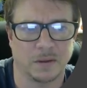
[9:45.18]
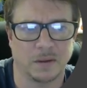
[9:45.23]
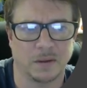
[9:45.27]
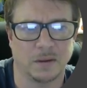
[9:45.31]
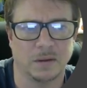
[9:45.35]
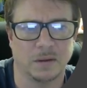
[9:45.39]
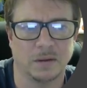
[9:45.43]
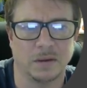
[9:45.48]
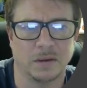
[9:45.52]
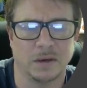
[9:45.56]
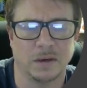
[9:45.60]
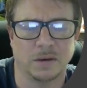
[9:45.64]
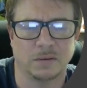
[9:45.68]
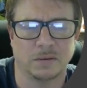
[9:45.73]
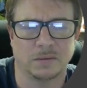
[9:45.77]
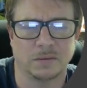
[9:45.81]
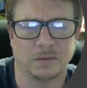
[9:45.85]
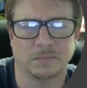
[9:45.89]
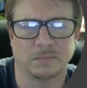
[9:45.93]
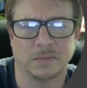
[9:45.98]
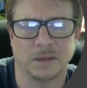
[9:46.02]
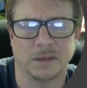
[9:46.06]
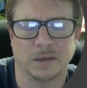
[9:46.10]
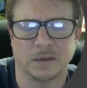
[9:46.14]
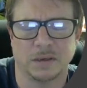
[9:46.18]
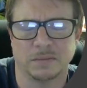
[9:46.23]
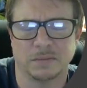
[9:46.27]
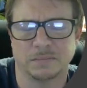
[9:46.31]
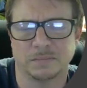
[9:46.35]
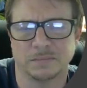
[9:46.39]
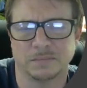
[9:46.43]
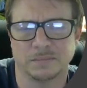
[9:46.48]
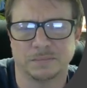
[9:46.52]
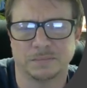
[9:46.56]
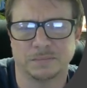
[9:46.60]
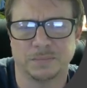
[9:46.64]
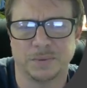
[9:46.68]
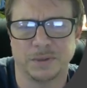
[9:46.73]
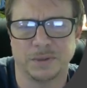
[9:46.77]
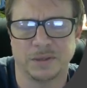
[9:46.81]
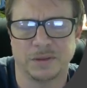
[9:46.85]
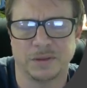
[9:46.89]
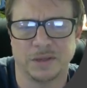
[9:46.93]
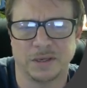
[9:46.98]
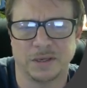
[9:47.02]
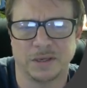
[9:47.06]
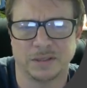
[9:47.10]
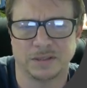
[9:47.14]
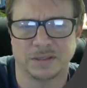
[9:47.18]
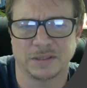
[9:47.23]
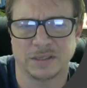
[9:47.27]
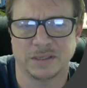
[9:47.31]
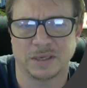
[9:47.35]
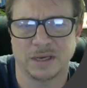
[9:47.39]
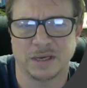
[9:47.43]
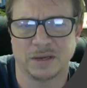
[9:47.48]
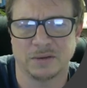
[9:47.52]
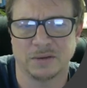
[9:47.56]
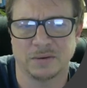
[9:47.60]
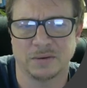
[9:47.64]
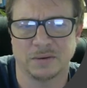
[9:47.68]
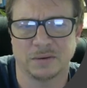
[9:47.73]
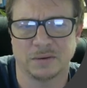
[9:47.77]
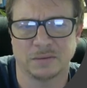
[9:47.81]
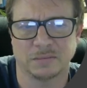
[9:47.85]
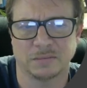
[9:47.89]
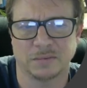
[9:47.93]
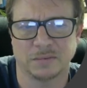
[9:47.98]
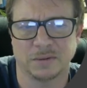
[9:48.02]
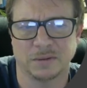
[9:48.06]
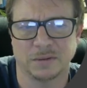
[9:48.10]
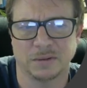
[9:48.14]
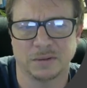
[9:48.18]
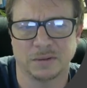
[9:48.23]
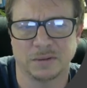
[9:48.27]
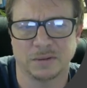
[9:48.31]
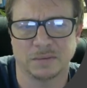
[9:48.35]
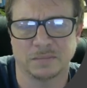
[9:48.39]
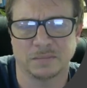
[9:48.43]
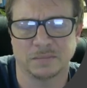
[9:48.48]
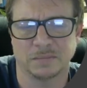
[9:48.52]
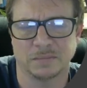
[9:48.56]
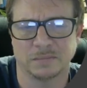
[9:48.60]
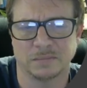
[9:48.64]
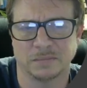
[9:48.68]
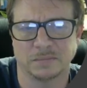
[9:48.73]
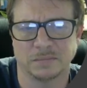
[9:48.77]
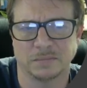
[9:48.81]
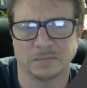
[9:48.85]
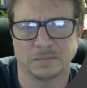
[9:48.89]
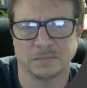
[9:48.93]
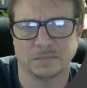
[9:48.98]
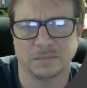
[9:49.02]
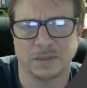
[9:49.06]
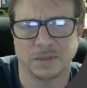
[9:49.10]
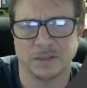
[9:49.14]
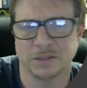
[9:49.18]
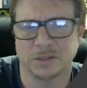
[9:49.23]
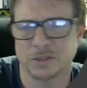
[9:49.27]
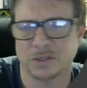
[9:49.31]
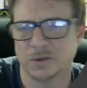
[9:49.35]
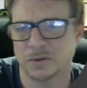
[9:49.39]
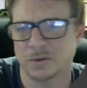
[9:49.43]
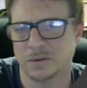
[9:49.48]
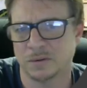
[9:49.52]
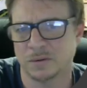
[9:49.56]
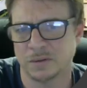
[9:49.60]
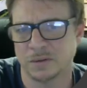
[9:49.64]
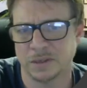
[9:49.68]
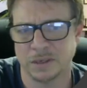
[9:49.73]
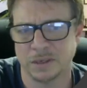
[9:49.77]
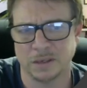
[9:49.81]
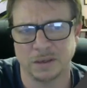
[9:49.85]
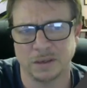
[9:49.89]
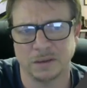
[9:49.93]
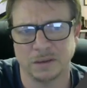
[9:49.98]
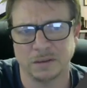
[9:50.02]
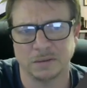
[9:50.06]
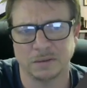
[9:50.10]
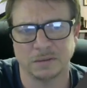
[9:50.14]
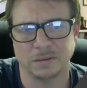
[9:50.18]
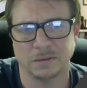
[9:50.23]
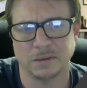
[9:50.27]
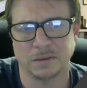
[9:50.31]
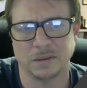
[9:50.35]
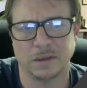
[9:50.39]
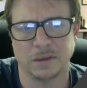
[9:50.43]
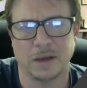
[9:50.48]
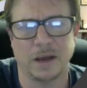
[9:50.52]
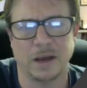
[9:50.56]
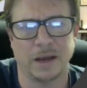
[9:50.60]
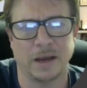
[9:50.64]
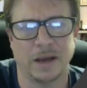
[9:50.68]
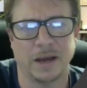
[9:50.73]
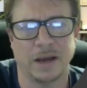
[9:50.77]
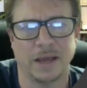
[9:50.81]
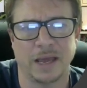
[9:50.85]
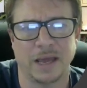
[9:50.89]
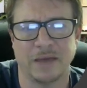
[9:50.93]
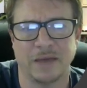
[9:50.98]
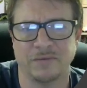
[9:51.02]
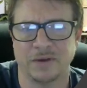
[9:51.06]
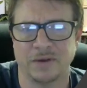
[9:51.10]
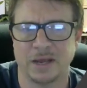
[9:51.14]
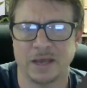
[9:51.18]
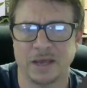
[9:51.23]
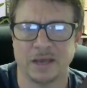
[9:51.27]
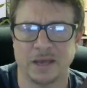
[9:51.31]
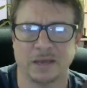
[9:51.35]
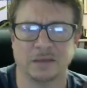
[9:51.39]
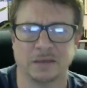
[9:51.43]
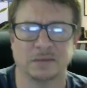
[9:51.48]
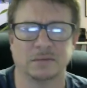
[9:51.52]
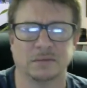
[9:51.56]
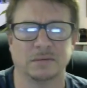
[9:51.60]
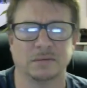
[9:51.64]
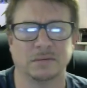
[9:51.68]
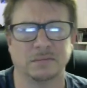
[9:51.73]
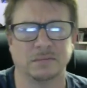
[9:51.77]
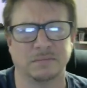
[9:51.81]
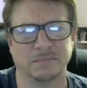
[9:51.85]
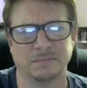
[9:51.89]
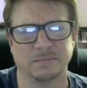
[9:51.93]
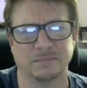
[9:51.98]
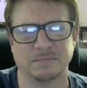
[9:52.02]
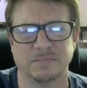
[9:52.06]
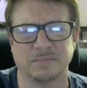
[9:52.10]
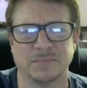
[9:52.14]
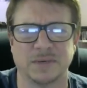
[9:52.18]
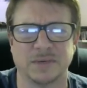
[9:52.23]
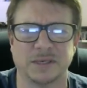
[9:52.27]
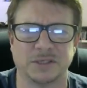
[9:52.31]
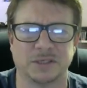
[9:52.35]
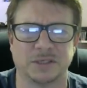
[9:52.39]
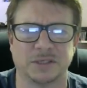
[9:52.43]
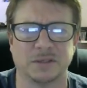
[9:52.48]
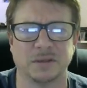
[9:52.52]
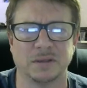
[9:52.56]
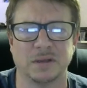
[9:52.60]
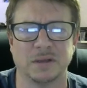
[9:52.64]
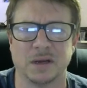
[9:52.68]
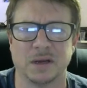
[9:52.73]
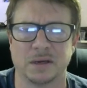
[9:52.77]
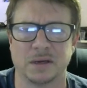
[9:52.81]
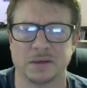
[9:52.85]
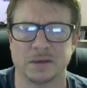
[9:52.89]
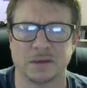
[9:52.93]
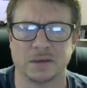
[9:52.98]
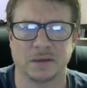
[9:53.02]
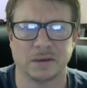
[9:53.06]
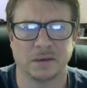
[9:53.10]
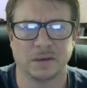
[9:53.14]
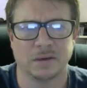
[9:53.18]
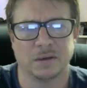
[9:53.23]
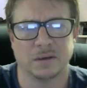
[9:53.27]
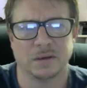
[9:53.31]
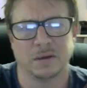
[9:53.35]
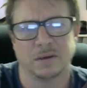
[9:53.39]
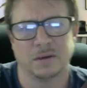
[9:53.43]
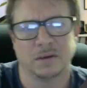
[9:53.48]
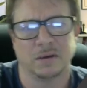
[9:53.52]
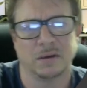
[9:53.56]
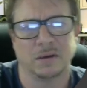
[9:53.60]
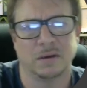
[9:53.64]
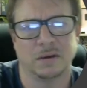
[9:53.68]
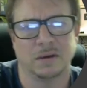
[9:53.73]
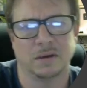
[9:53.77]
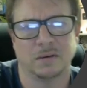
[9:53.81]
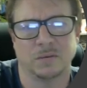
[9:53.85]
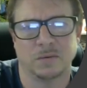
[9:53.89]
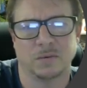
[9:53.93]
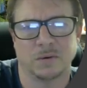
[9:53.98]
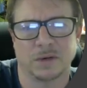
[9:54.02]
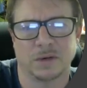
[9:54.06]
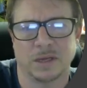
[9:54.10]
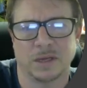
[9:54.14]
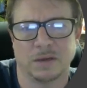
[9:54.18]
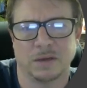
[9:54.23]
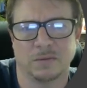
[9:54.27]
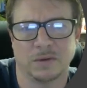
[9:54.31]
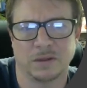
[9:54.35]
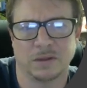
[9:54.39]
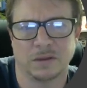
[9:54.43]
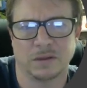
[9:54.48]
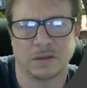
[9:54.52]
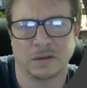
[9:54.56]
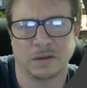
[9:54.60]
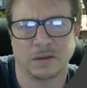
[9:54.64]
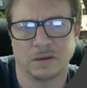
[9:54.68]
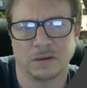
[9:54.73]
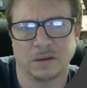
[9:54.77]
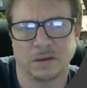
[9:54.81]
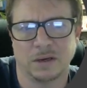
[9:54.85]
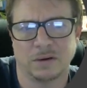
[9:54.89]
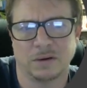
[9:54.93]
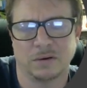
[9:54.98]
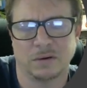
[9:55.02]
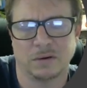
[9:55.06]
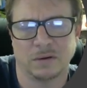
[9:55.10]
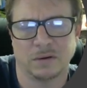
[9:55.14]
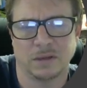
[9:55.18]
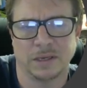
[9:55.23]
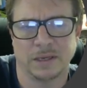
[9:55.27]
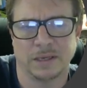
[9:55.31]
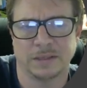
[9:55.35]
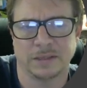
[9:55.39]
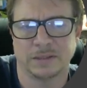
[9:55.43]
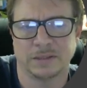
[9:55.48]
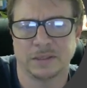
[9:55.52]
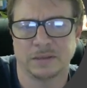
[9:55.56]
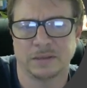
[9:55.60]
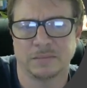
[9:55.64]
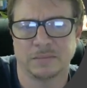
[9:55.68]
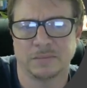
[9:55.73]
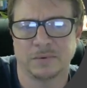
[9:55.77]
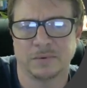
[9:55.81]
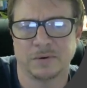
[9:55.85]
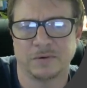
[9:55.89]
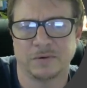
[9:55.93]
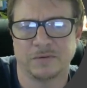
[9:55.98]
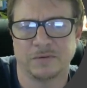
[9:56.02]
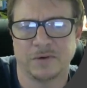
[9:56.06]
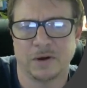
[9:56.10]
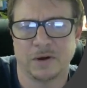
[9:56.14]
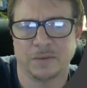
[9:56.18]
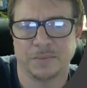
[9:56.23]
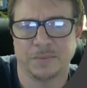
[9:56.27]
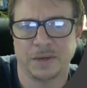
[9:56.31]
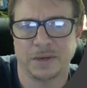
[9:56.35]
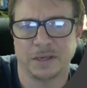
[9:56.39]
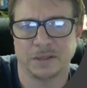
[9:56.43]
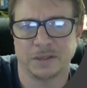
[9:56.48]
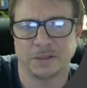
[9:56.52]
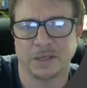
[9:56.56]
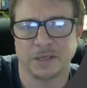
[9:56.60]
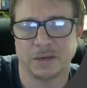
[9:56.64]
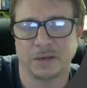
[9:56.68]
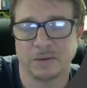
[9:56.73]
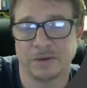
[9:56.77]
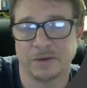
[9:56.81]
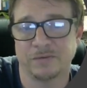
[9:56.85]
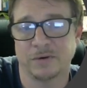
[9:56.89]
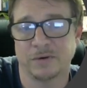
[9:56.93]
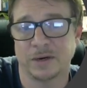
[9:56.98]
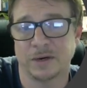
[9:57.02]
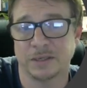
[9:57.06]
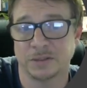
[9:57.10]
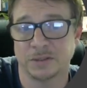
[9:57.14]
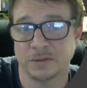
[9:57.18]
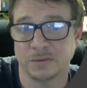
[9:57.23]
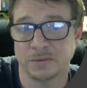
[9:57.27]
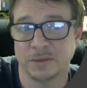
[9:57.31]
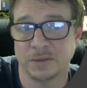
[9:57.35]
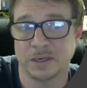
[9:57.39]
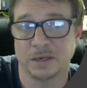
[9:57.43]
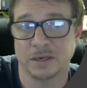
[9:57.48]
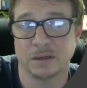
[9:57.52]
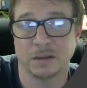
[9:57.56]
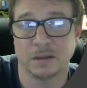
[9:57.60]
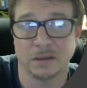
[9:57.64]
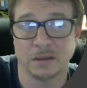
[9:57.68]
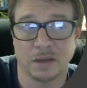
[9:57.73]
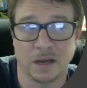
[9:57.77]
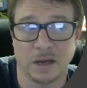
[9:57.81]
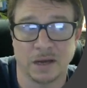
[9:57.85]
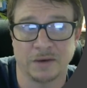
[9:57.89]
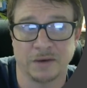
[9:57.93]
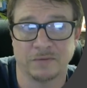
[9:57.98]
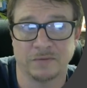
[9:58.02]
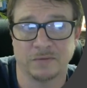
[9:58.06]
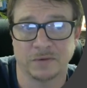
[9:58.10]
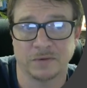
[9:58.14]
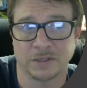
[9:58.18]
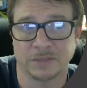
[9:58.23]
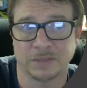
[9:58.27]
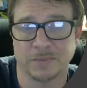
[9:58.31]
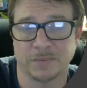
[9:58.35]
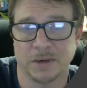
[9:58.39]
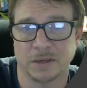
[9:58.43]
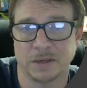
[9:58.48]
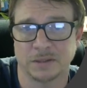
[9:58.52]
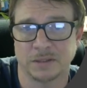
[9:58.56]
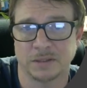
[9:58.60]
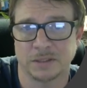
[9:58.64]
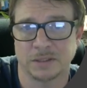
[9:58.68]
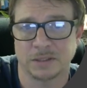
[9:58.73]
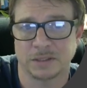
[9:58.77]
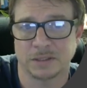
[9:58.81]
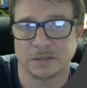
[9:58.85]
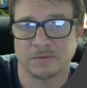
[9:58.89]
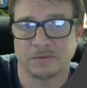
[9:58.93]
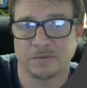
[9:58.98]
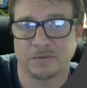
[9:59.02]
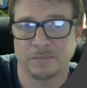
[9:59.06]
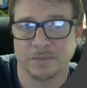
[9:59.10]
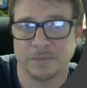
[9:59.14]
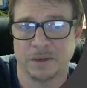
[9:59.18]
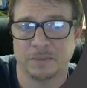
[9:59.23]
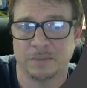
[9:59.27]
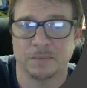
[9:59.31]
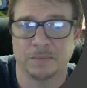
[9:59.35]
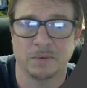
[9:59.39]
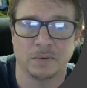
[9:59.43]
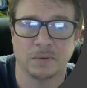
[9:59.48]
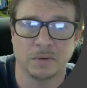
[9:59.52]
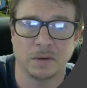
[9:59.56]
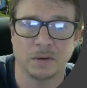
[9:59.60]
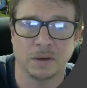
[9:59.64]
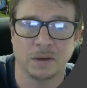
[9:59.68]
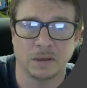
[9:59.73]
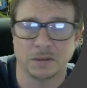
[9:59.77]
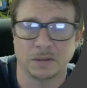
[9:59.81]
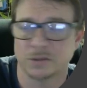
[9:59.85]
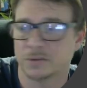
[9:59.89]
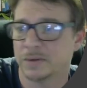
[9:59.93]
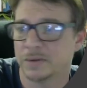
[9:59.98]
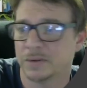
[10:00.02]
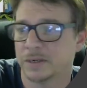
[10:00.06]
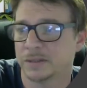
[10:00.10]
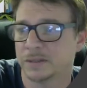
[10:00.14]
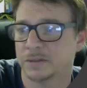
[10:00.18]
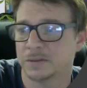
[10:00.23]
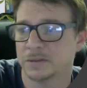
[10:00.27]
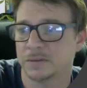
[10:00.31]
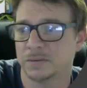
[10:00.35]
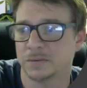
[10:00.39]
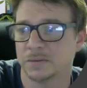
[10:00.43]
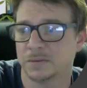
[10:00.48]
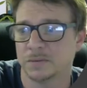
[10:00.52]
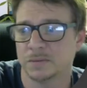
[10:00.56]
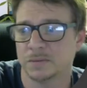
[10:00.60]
you know, put things together internally. I haven't had much luck working with our LinkedIn profile page. However, I do get a lot of responses from people trying to